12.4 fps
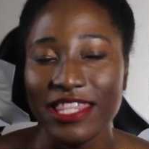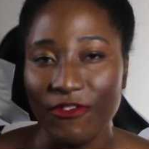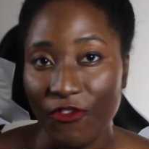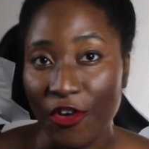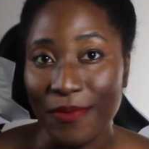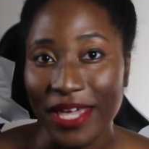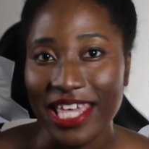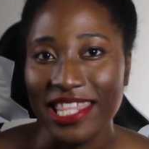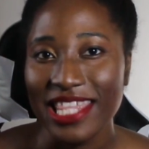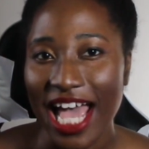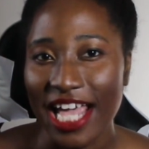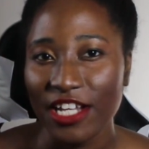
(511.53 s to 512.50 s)
For me,
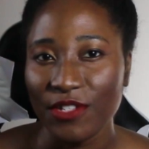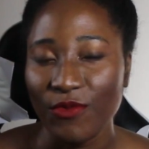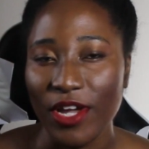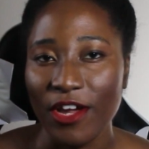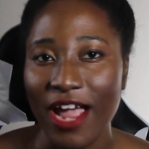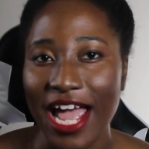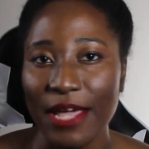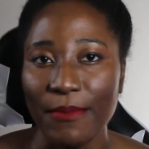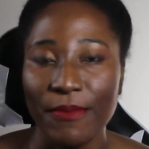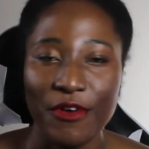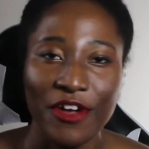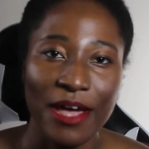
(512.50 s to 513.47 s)
that is where I
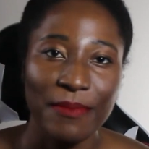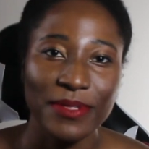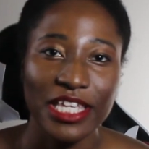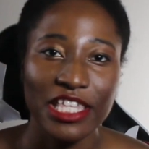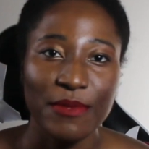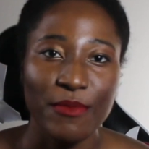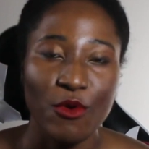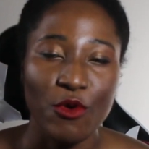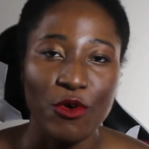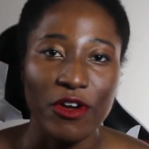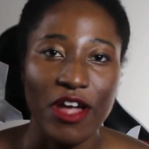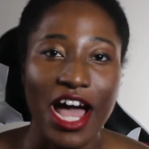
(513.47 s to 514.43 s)
perhaps see the
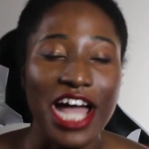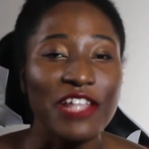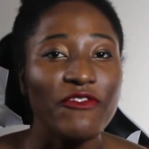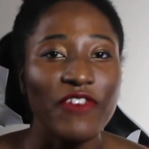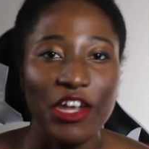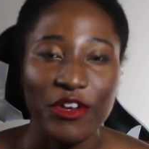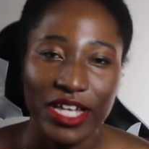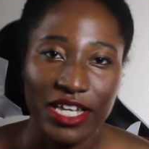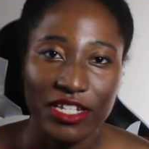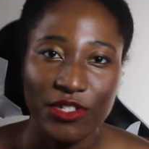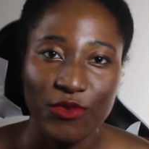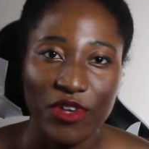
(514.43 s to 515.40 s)
more
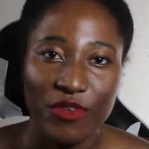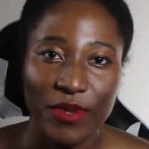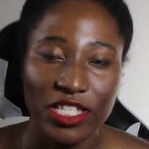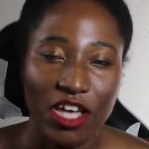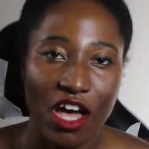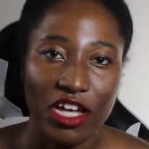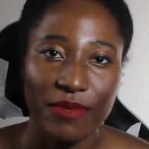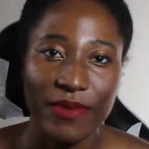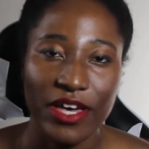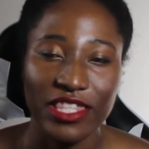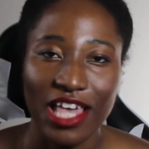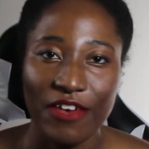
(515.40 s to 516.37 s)
unfairness when we talk
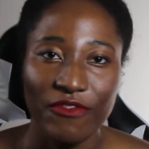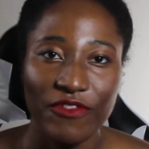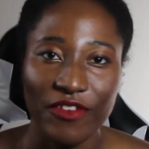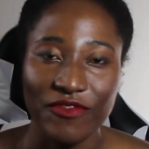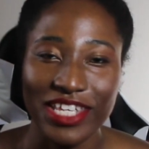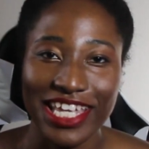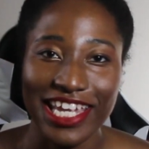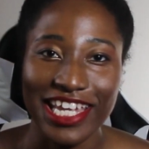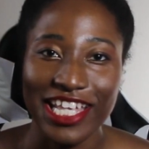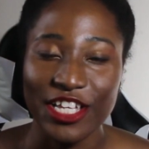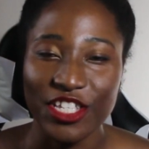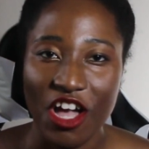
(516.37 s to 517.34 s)
about that
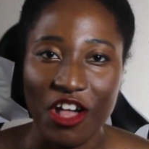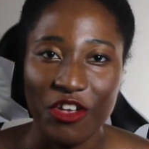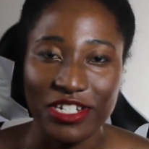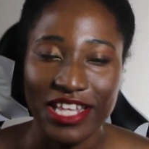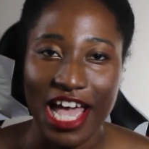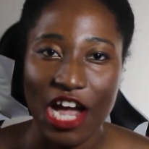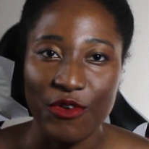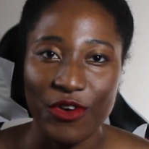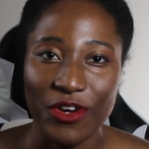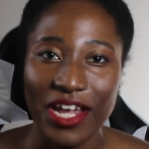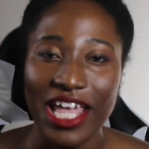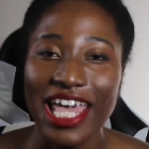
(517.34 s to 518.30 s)
$15 an
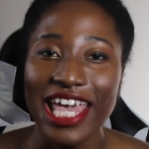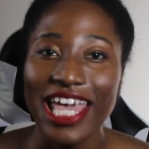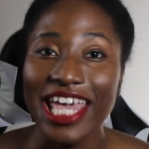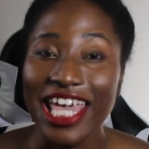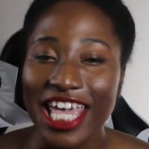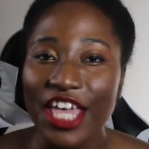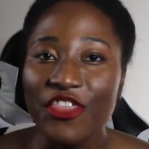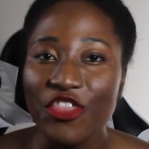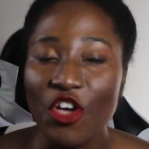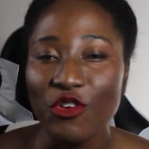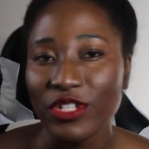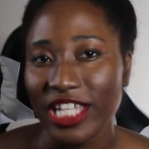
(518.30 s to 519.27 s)
hour in
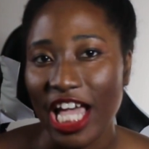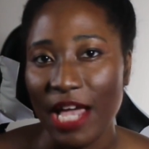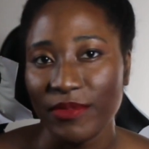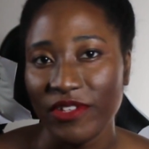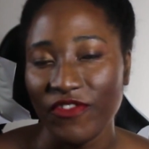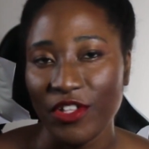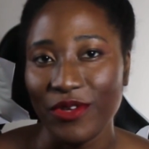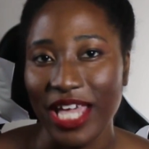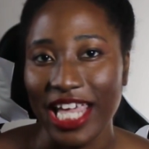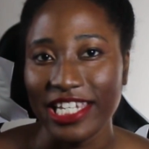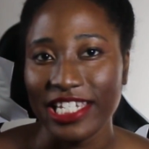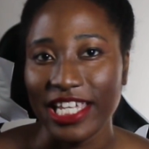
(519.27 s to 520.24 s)
those types of
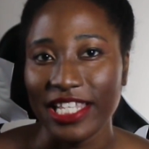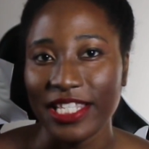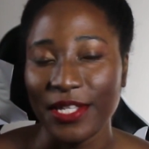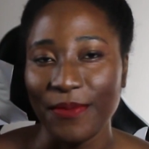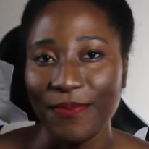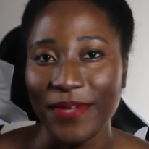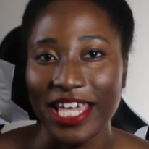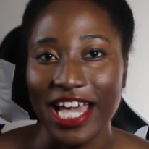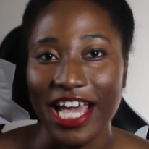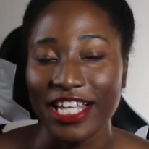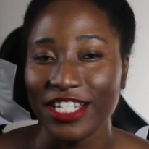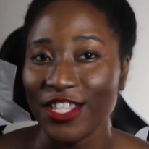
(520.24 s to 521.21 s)
locations,
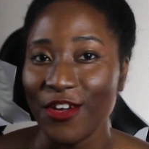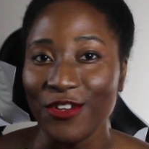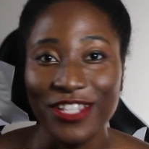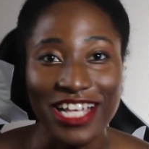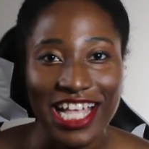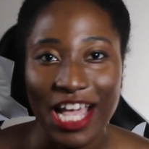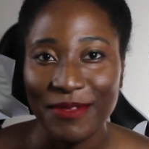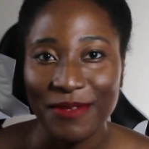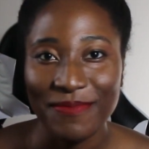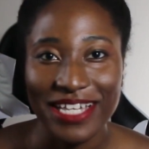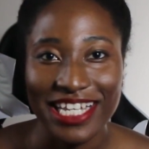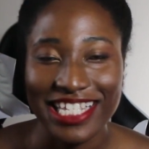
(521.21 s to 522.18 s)
because those are the types
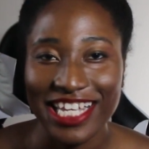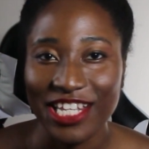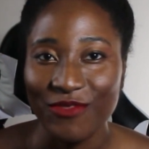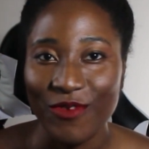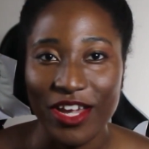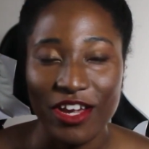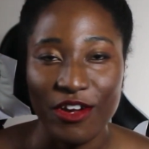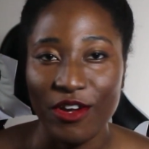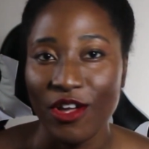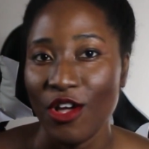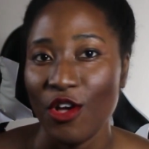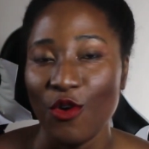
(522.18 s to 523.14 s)
of places where
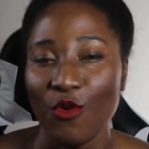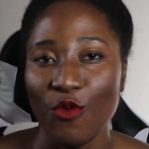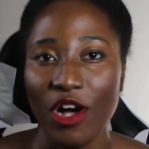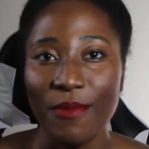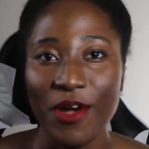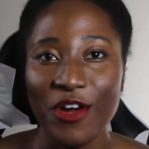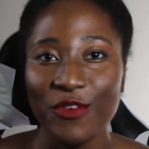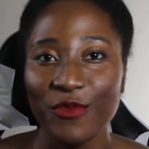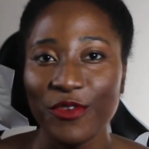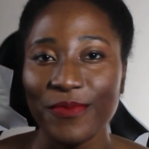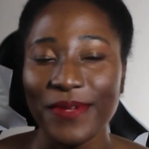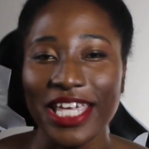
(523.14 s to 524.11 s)
Walmart
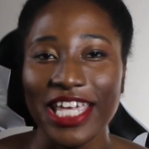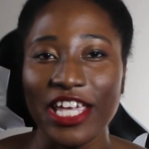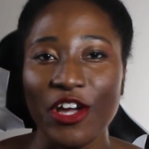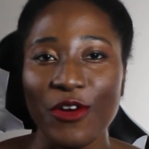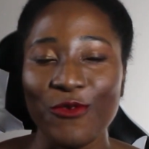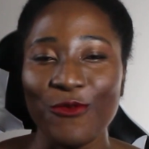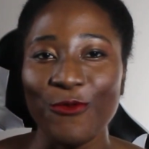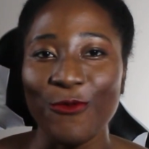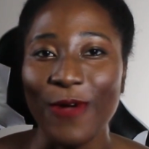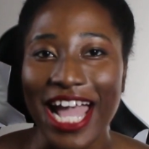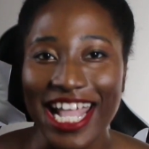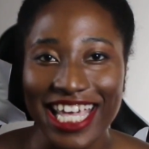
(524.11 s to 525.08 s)
will be
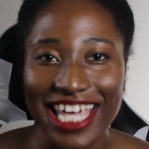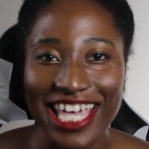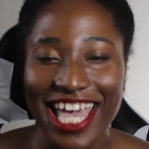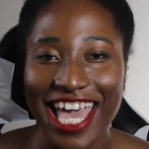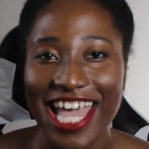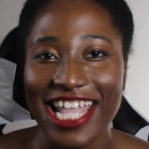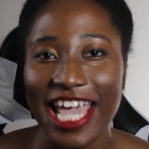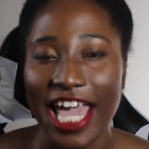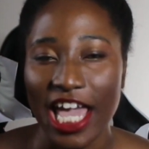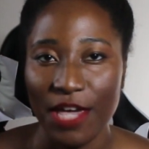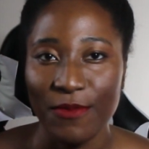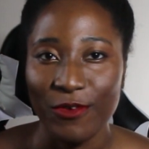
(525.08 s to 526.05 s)
ready and
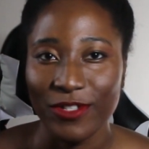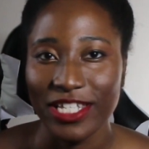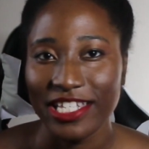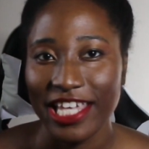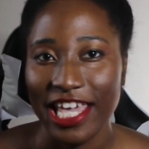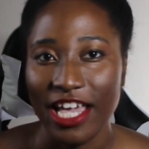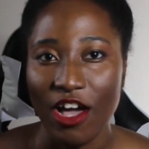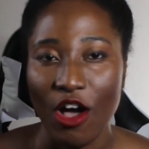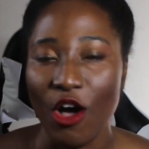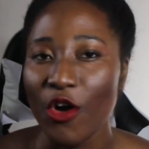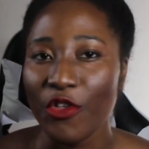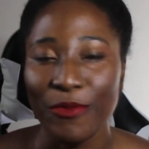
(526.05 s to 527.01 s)
able to take
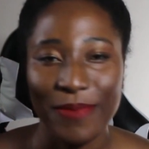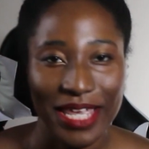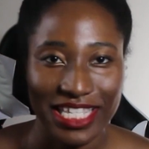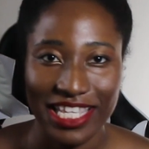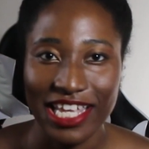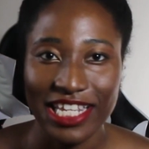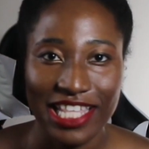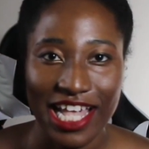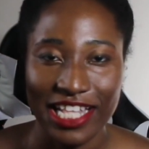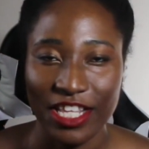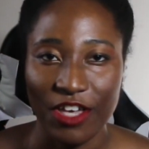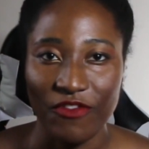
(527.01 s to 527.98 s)
all the business
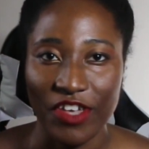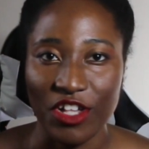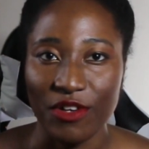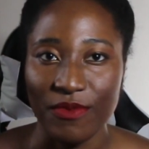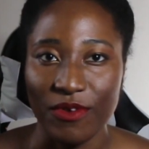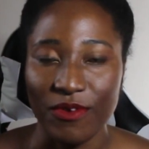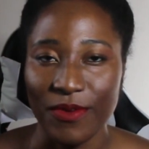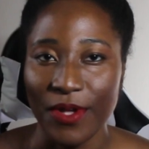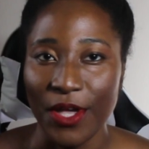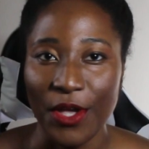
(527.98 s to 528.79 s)
that's available.